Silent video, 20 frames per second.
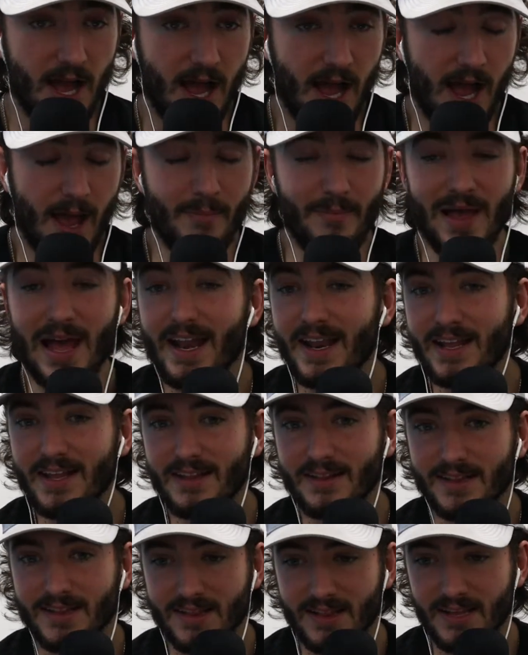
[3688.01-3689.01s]
I bet
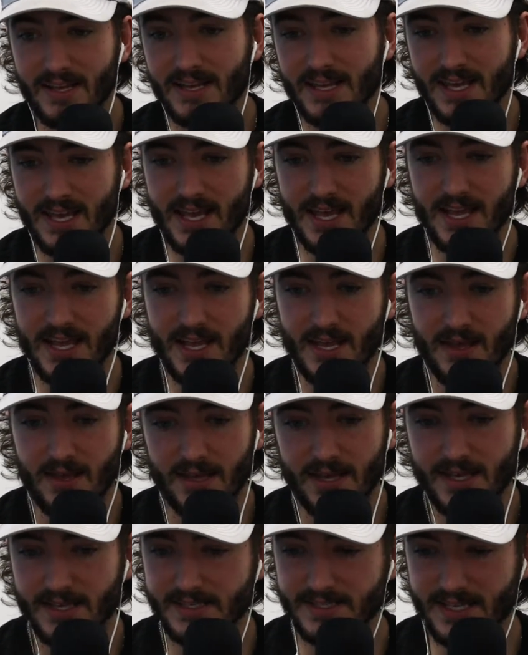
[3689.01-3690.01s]
it thinking
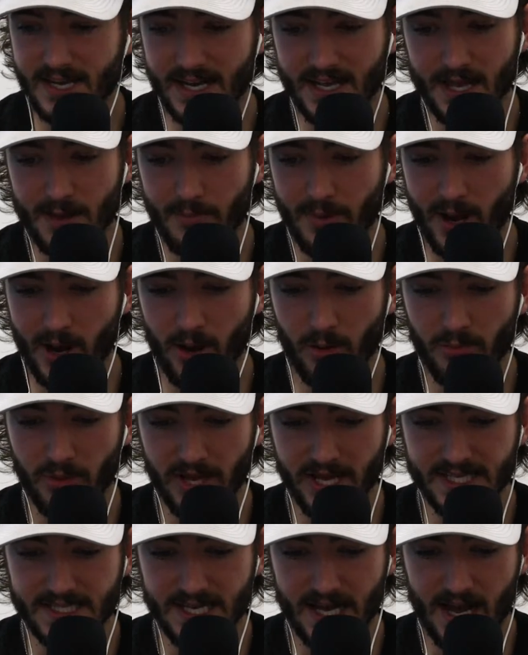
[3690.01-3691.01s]
he's going to get power
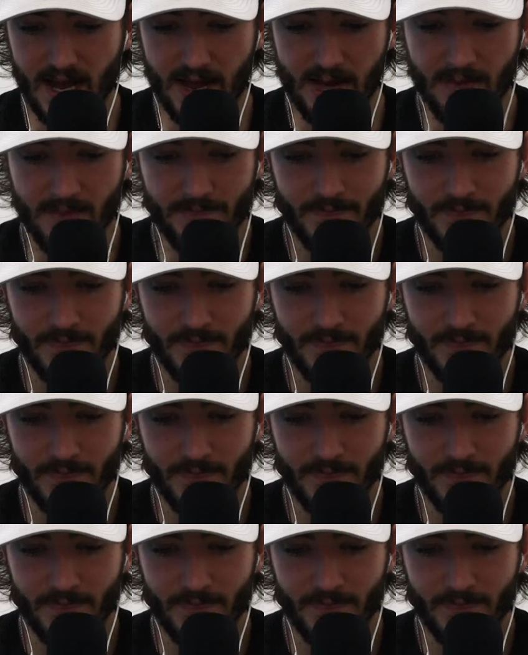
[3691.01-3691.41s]
play time.